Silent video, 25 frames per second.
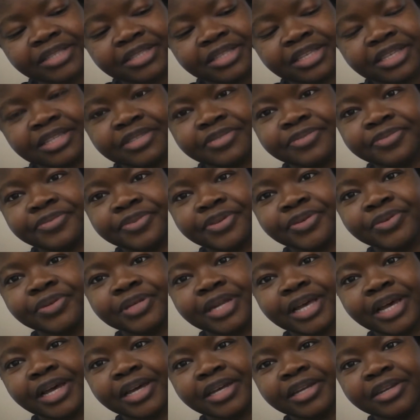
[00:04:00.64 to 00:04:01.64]
this fill
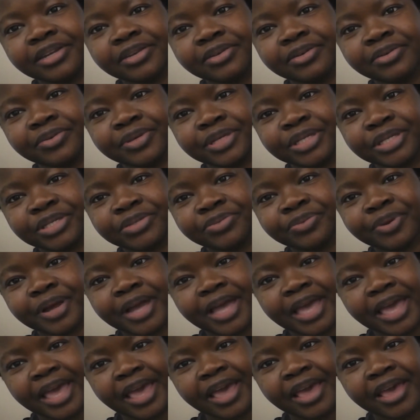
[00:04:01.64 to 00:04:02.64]
line, which is
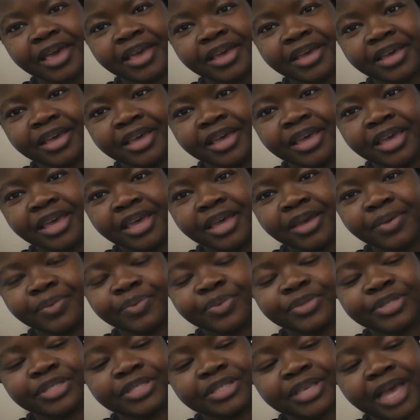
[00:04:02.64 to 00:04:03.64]
right here. It
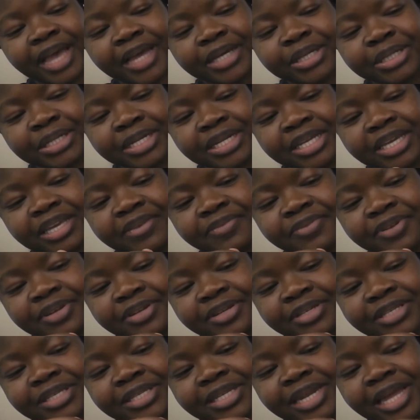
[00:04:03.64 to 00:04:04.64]
was actually
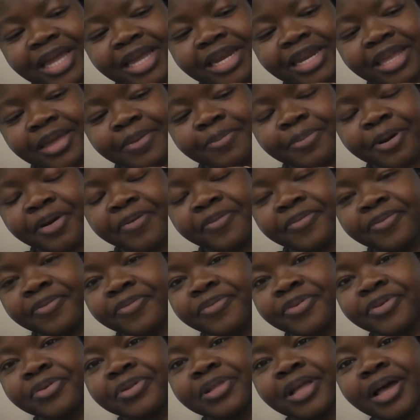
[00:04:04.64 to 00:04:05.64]
even slightly above the
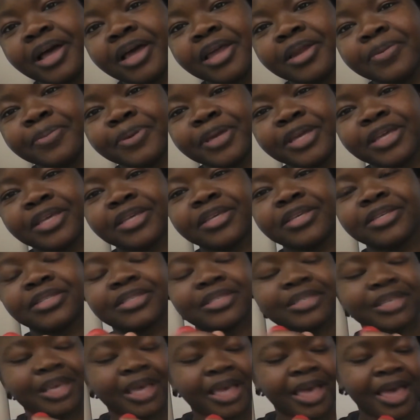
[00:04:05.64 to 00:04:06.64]
fill line
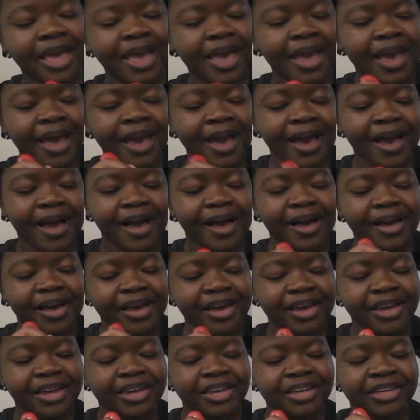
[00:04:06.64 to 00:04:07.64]
because
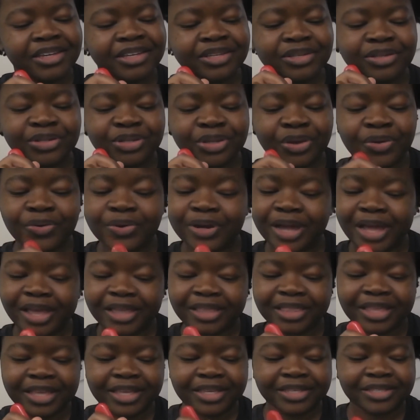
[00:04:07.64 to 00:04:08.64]
I don't
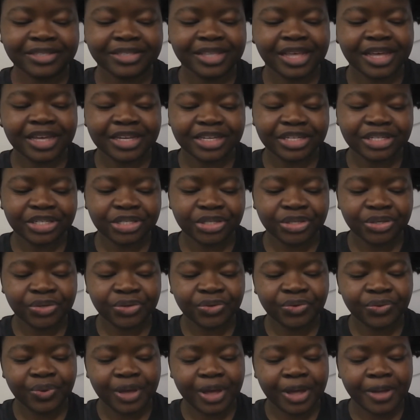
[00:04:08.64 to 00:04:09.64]
like things that are too